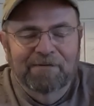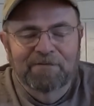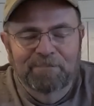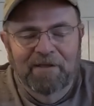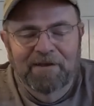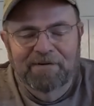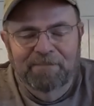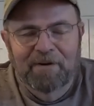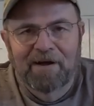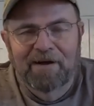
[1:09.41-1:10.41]
I was planning
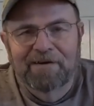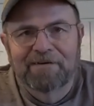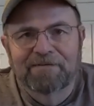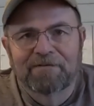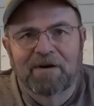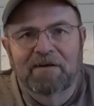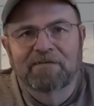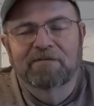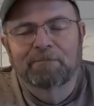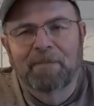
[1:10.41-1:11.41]
to buy a
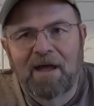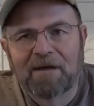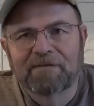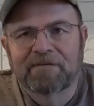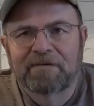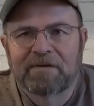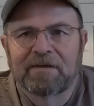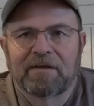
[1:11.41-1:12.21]
Traxxas Max.